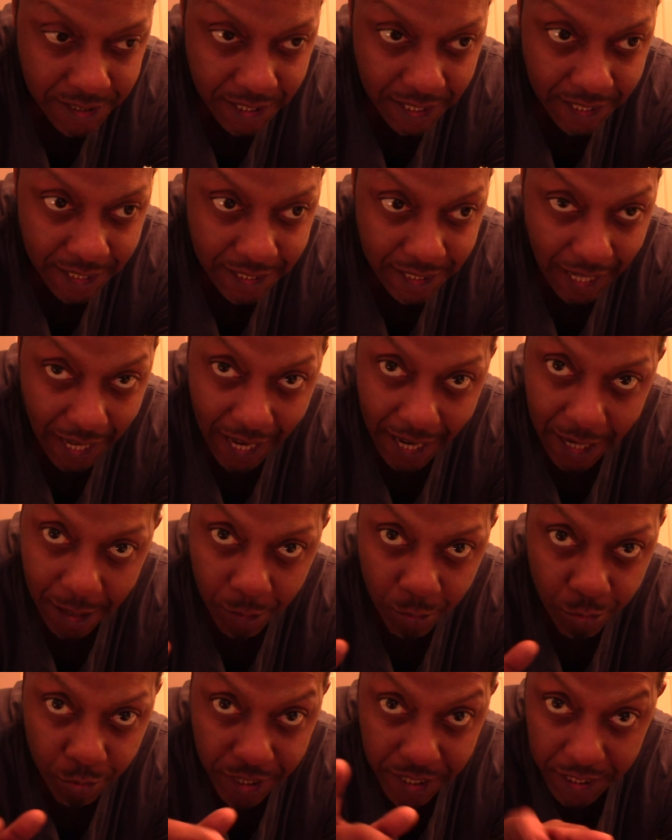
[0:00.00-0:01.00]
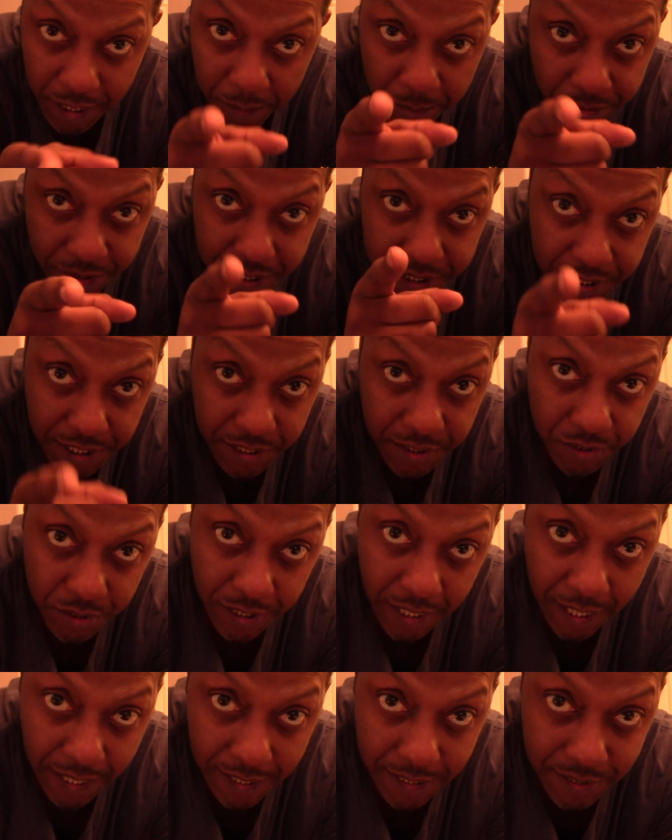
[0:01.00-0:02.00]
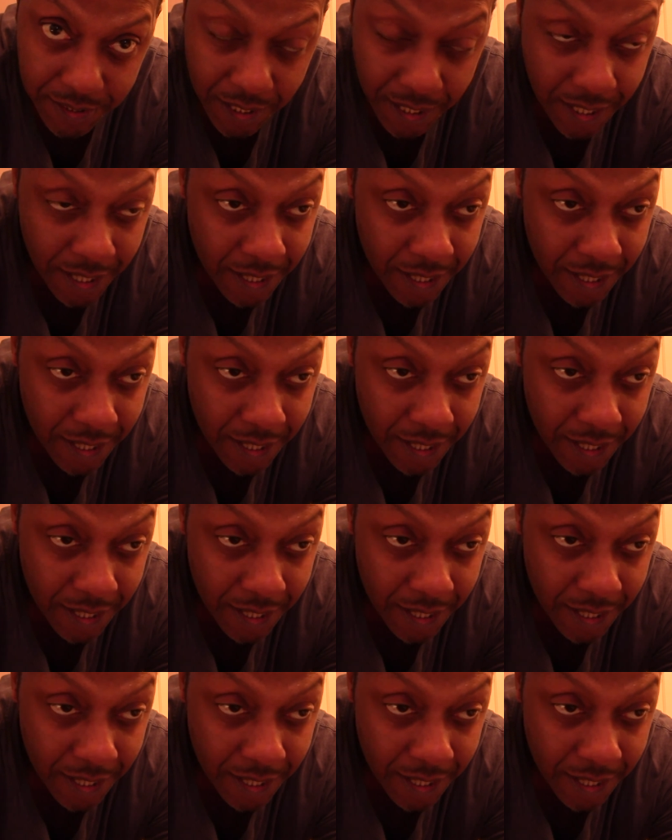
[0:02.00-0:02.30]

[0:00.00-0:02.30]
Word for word: and I really appreciate you guys.